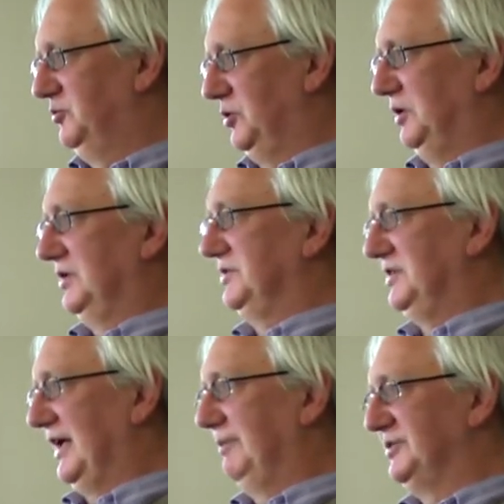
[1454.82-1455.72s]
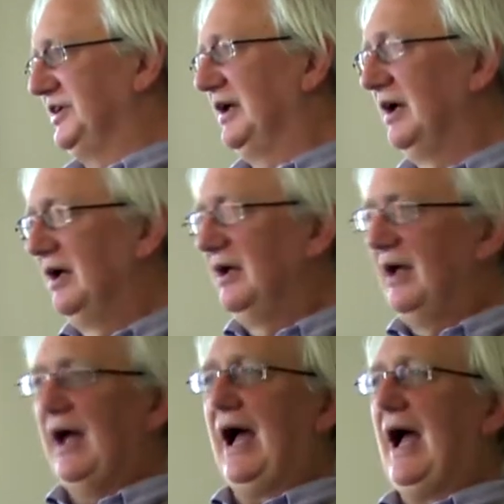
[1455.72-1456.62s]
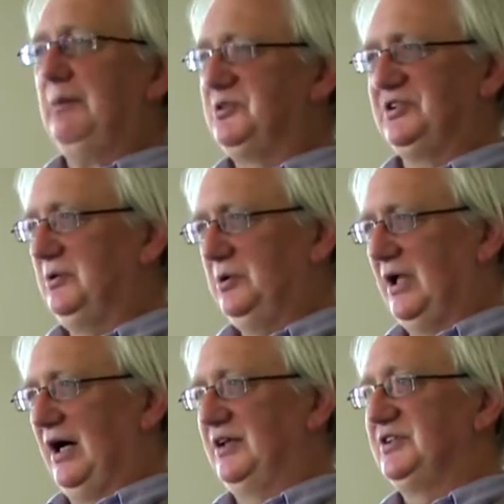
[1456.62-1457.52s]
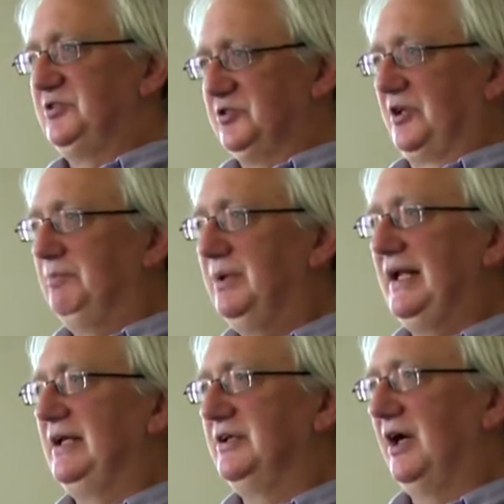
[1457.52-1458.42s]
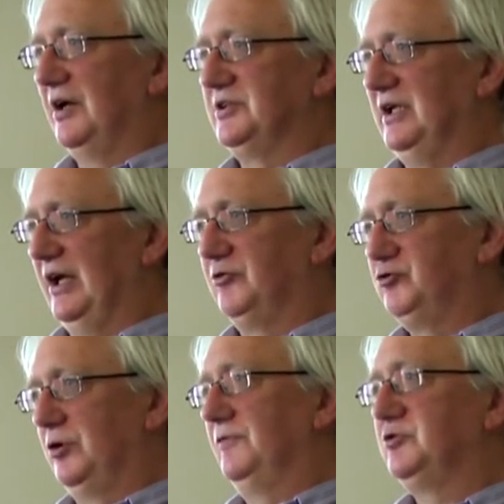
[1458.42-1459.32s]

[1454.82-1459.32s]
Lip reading: Julian in the embassy, absolute lies, just completely and utterly untrue.